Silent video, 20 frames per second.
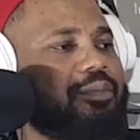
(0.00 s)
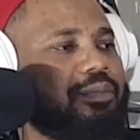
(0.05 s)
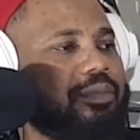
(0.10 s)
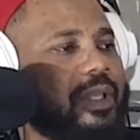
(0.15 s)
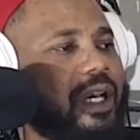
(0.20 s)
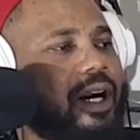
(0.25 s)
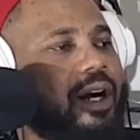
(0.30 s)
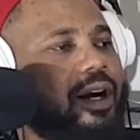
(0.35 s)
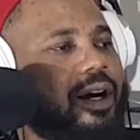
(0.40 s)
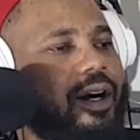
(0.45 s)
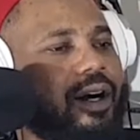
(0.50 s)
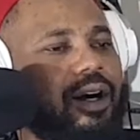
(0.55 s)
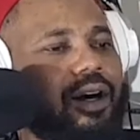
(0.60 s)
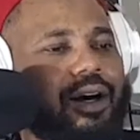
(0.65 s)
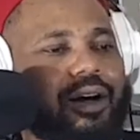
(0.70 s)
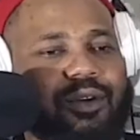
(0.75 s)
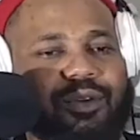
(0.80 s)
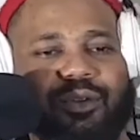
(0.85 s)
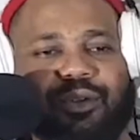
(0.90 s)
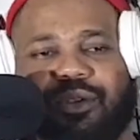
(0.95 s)

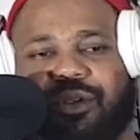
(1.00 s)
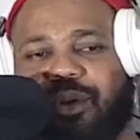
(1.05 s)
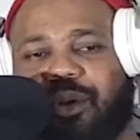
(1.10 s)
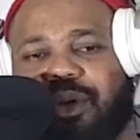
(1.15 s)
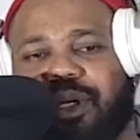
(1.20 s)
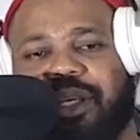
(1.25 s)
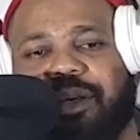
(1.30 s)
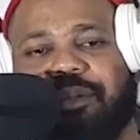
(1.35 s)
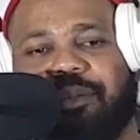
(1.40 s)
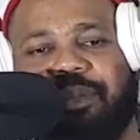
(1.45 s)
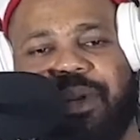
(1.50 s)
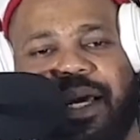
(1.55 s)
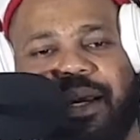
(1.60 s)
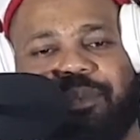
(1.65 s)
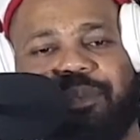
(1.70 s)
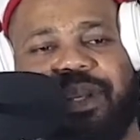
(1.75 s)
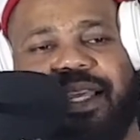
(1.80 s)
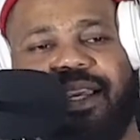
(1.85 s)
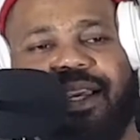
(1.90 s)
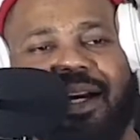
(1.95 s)
good looking black
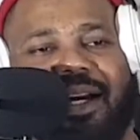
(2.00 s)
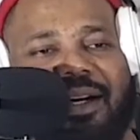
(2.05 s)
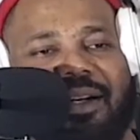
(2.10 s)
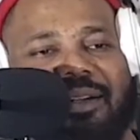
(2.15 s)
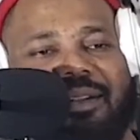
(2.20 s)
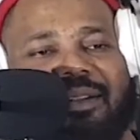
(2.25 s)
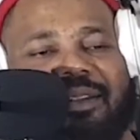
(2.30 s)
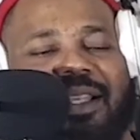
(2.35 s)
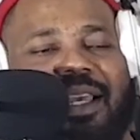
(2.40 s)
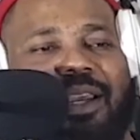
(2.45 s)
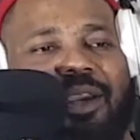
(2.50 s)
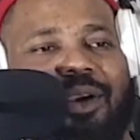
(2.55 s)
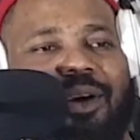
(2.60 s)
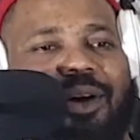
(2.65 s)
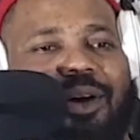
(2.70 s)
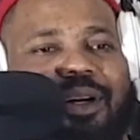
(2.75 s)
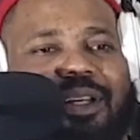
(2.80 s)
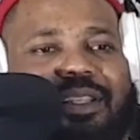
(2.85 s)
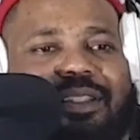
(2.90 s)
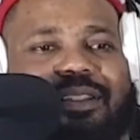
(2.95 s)
players, like, oh,
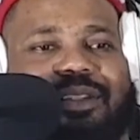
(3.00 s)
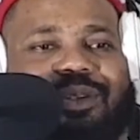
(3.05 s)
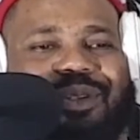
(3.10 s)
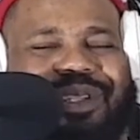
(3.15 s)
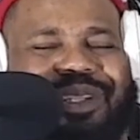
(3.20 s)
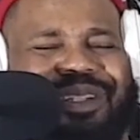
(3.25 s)
he's so cute.